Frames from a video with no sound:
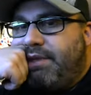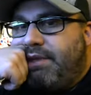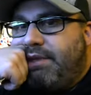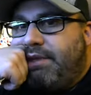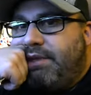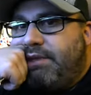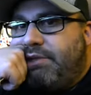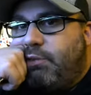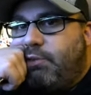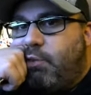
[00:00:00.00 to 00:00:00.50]

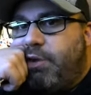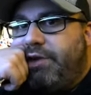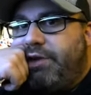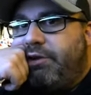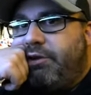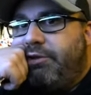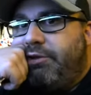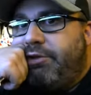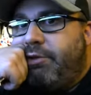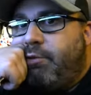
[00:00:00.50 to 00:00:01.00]
it's
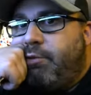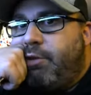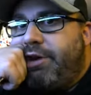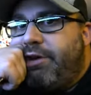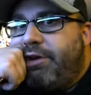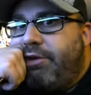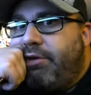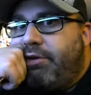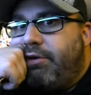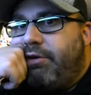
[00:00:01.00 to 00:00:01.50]
realer than
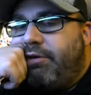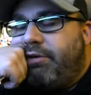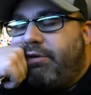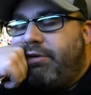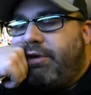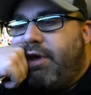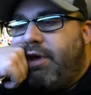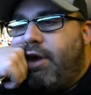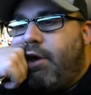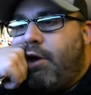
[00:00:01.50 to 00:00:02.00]
real.
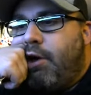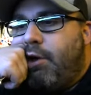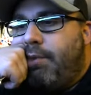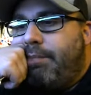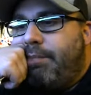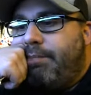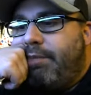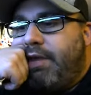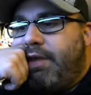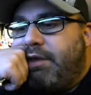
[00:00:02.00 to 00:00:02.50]

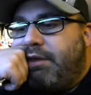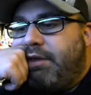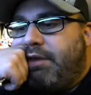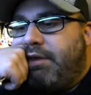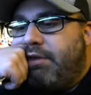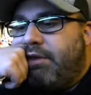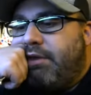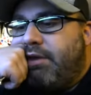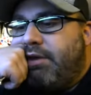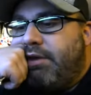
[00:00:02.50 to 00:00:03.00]
And
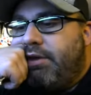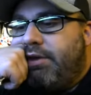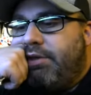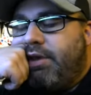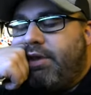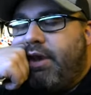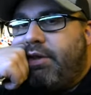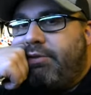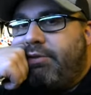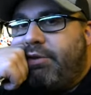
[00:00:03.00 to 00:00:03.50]
then
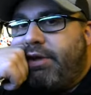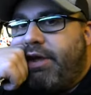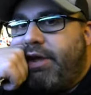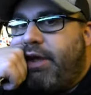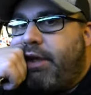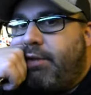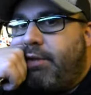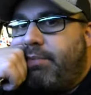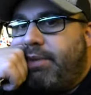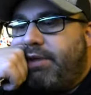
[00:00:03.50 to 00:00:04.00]
the other
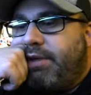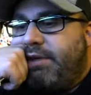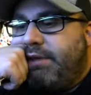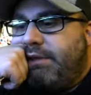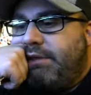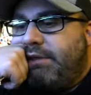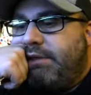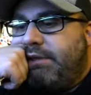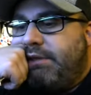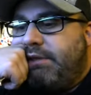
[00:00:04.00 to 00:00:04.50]
camp
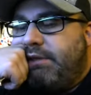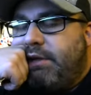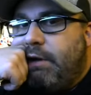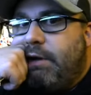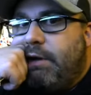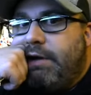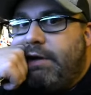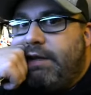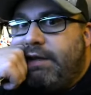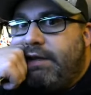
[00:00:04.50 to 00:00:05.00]
is you're
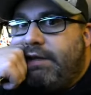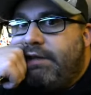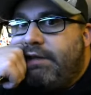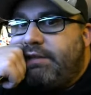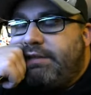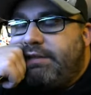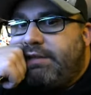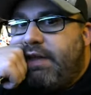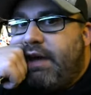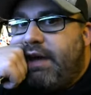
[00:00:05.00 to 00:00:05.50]
an idiot.
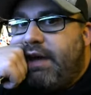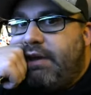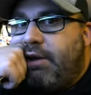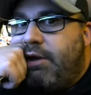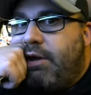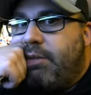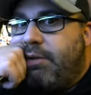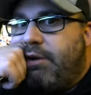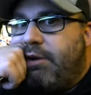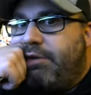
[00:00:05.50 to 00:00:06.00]
It's the
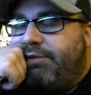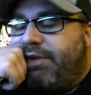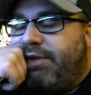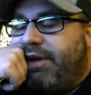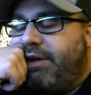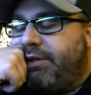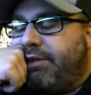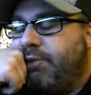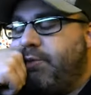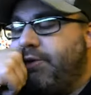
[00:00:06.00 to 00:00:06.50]
idometer
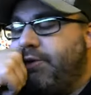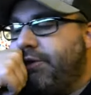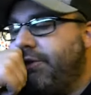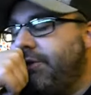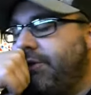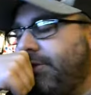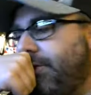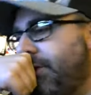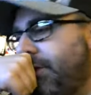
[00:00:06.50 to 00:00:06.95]
effect, which